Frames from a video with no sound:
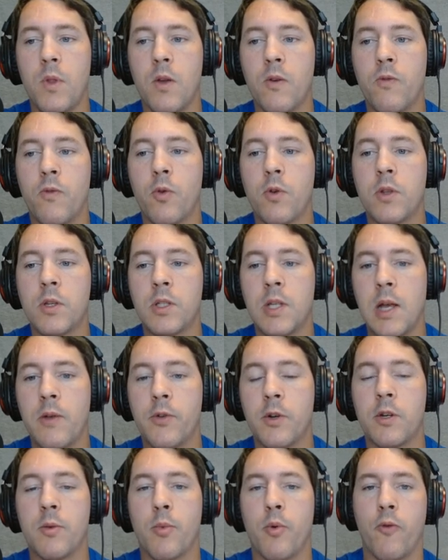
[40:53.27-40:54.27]
for the
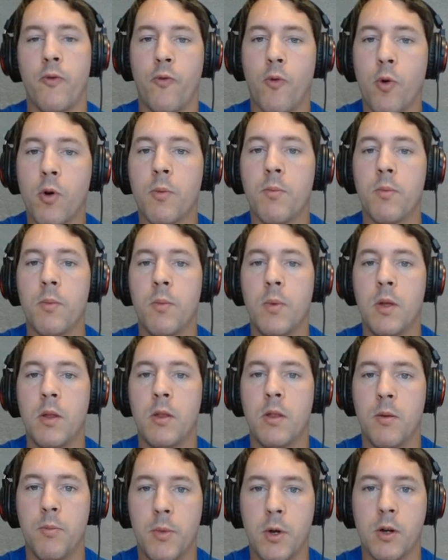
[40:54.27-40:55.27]
Savior to perform
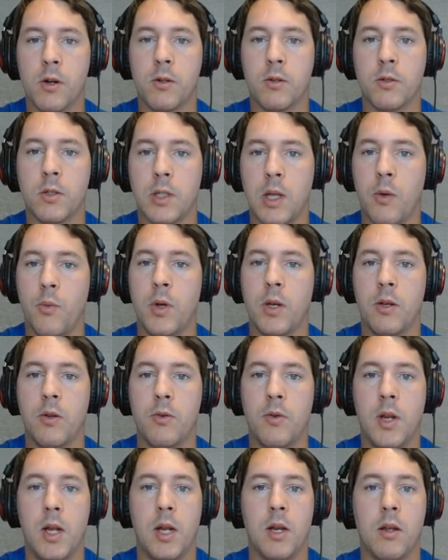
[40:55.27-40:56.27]
the miracles that we do
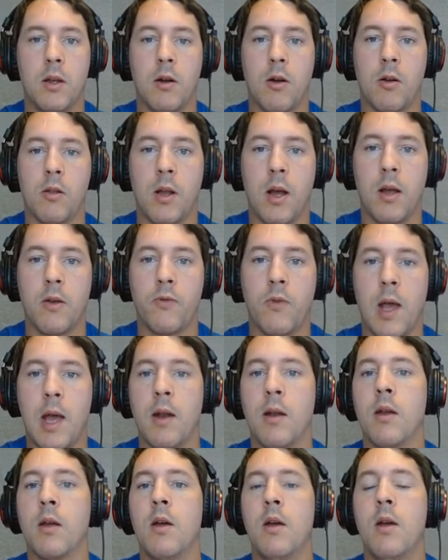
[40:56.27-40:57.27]
need in our life,
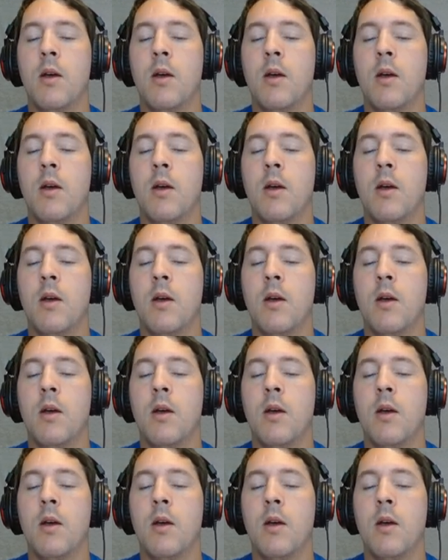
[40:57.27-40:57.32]
and